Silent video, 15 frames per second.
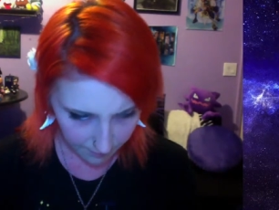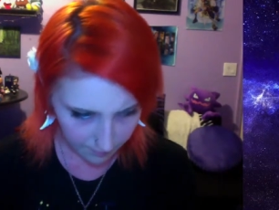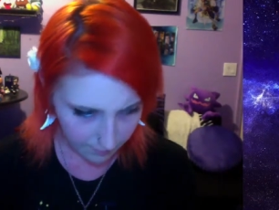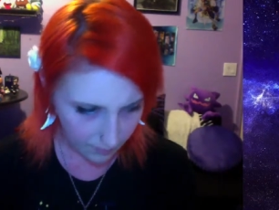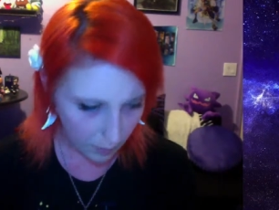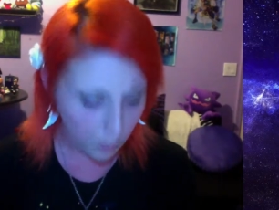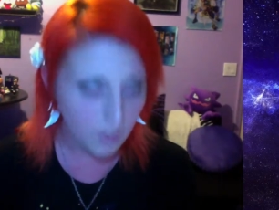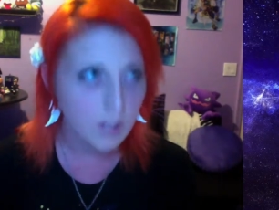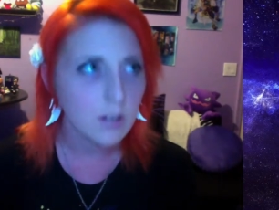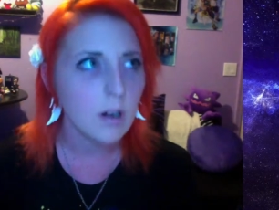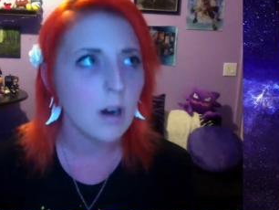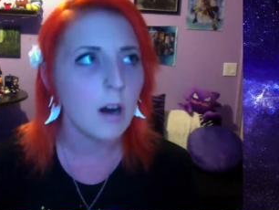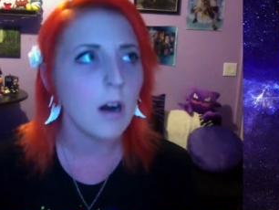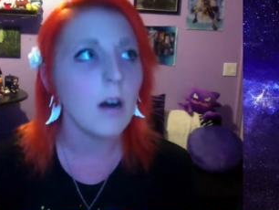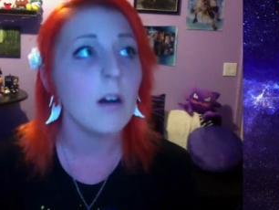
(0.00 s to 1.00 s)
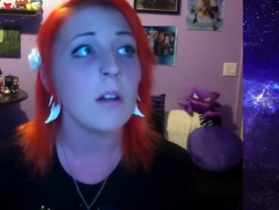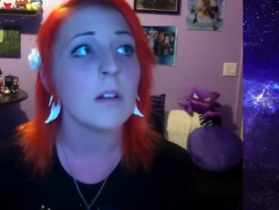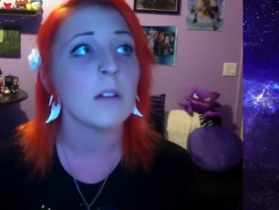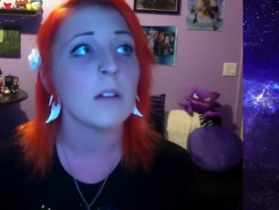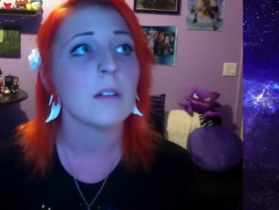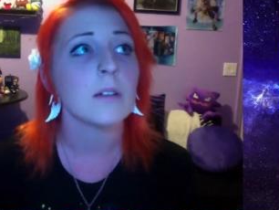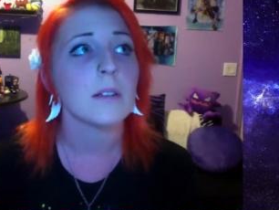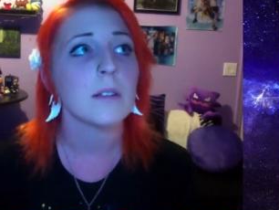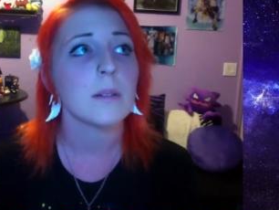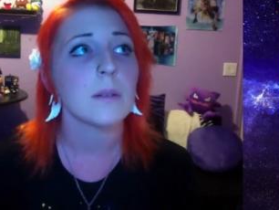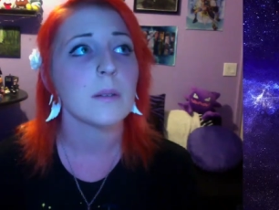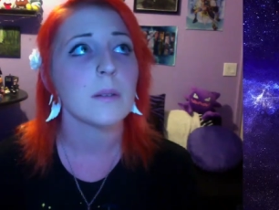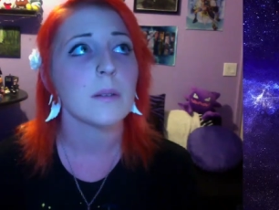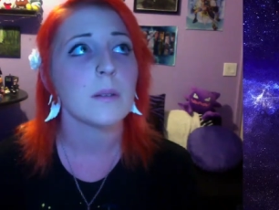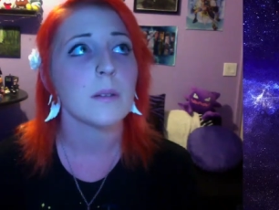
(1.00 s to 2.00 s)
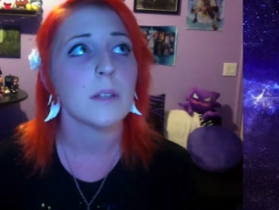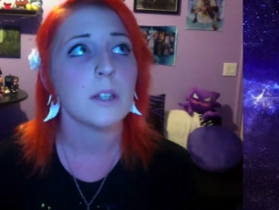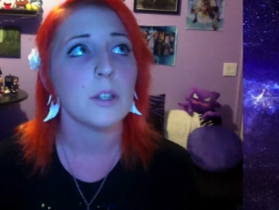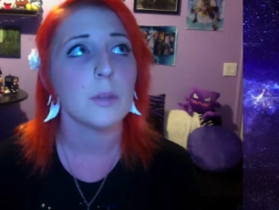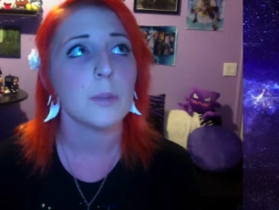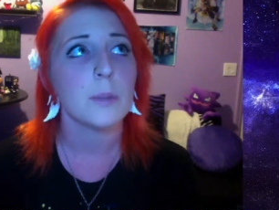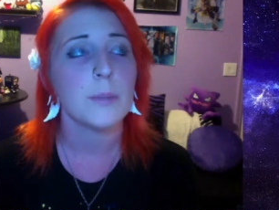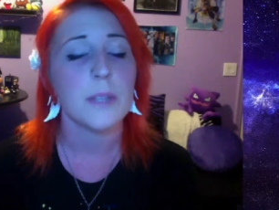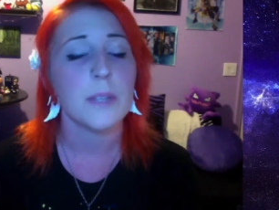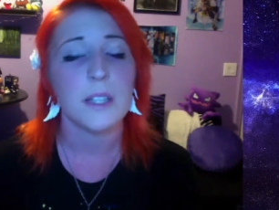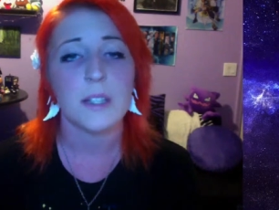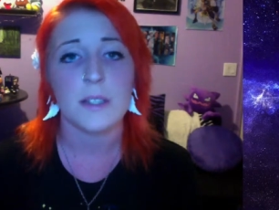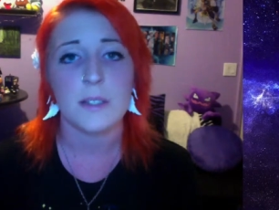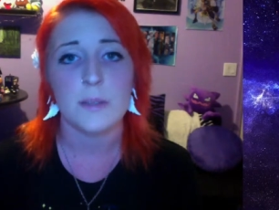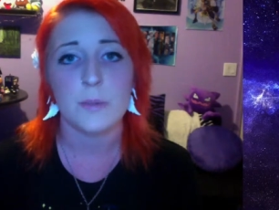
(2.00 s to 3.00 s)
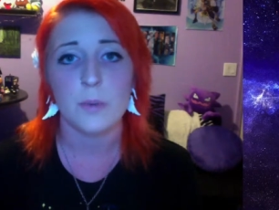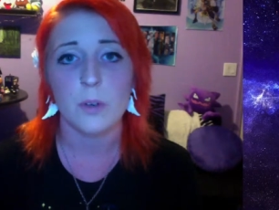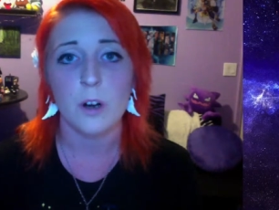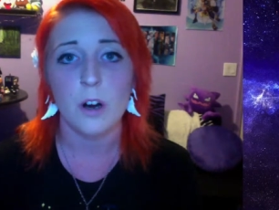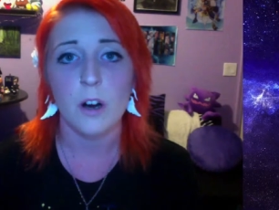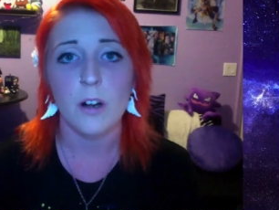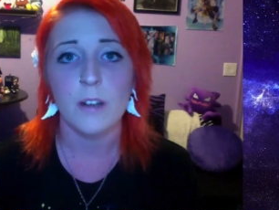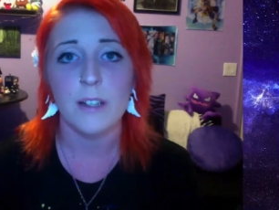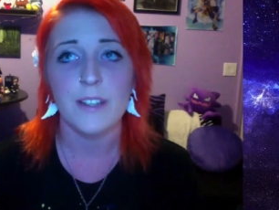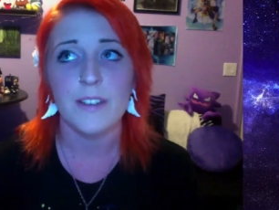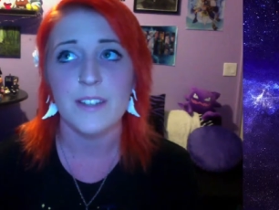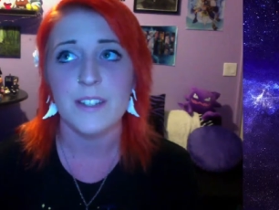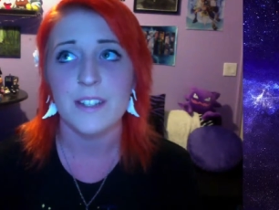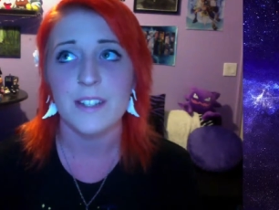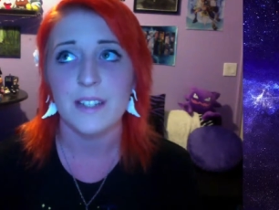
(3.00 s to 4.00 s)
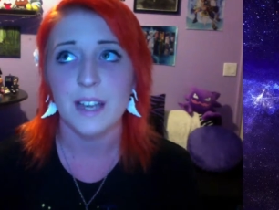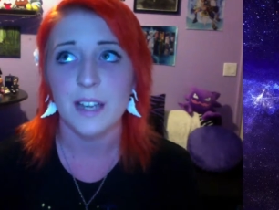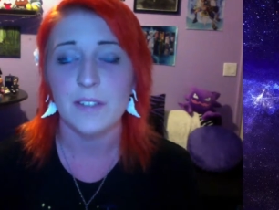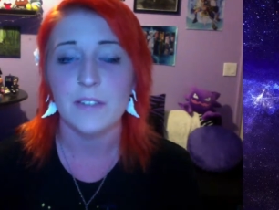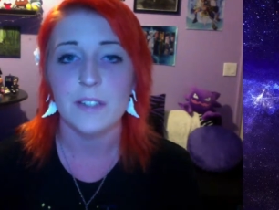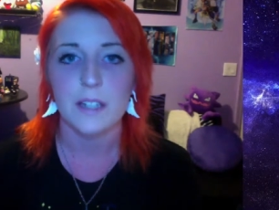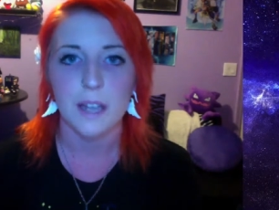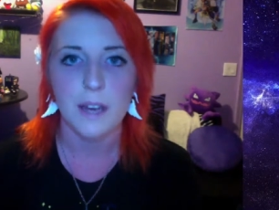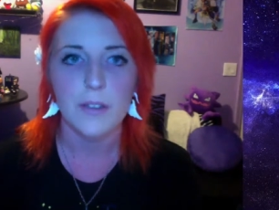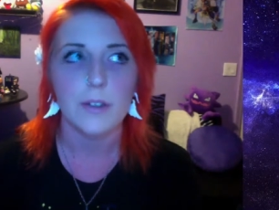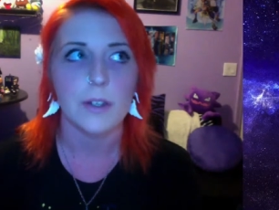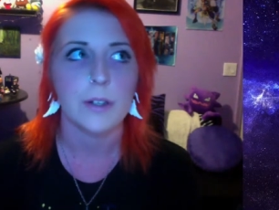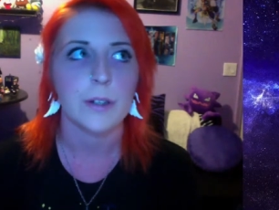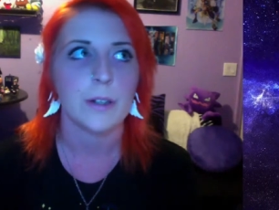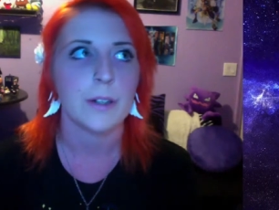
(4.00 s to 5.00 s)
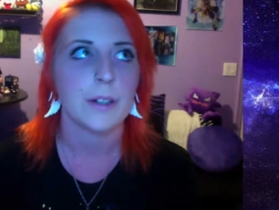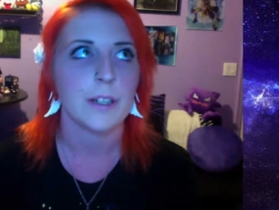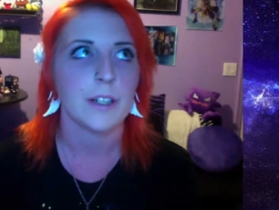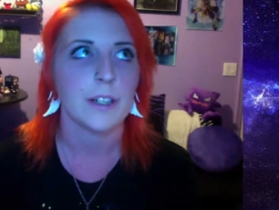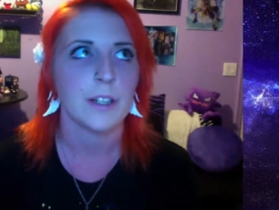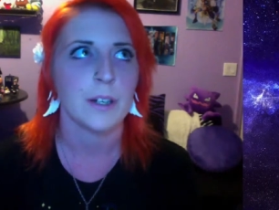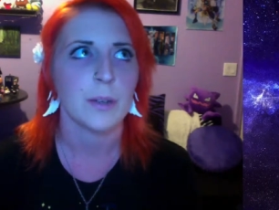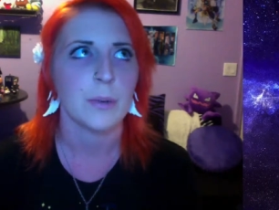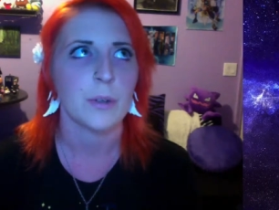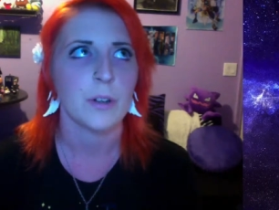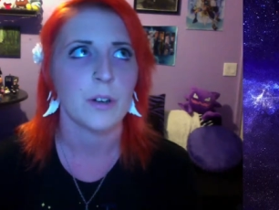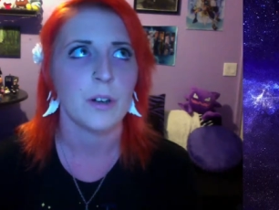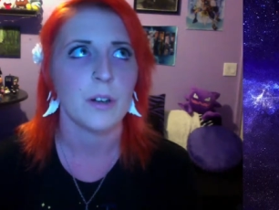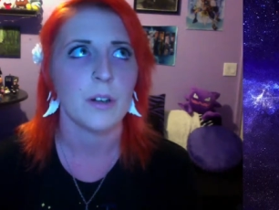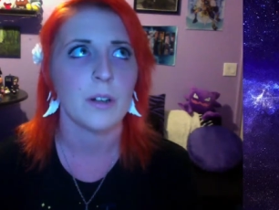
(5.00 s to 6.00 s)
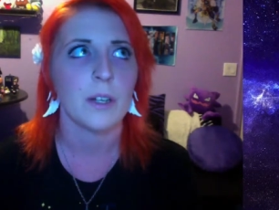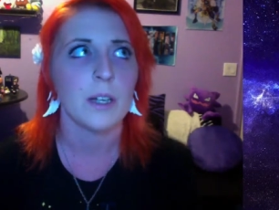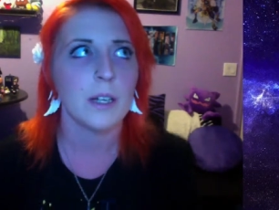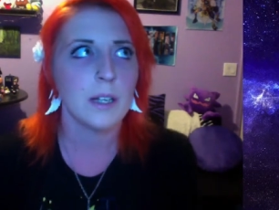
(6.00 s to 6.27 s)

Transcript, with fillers: we're all human beings, we're all in this life together, you know, we're all,